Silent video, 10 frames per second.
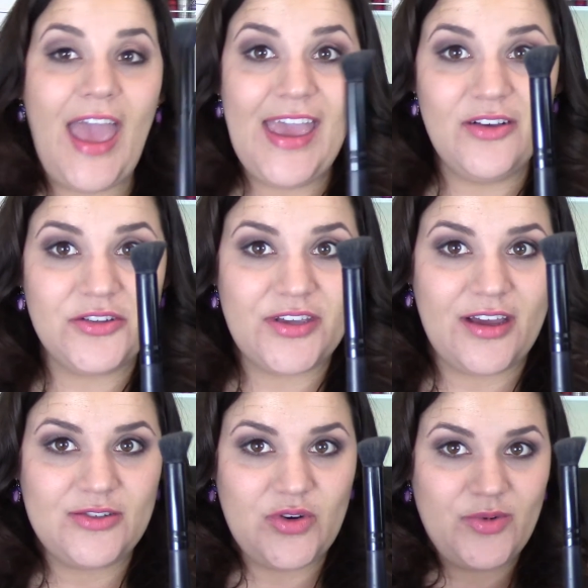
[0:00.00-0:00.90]
angled
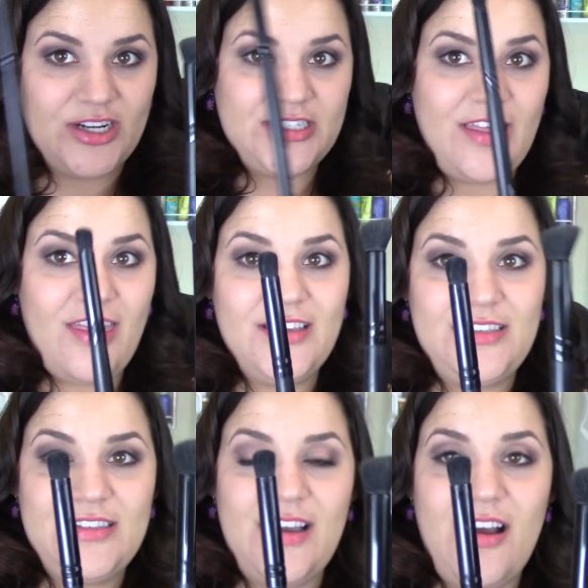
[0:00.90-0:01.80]
contour brush. This
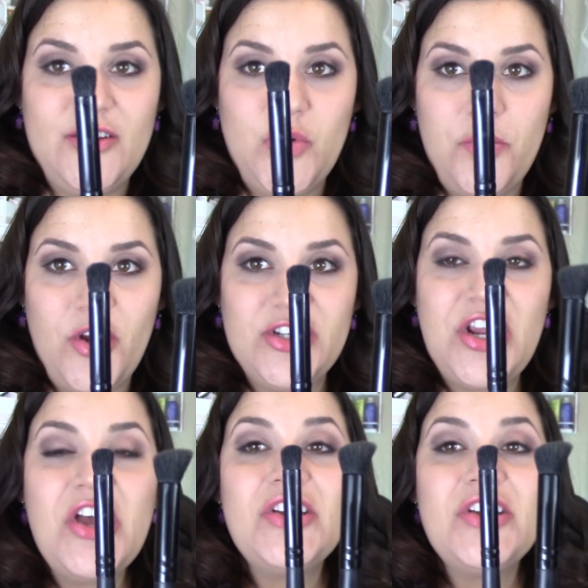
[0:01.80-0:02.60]
is the contour brush.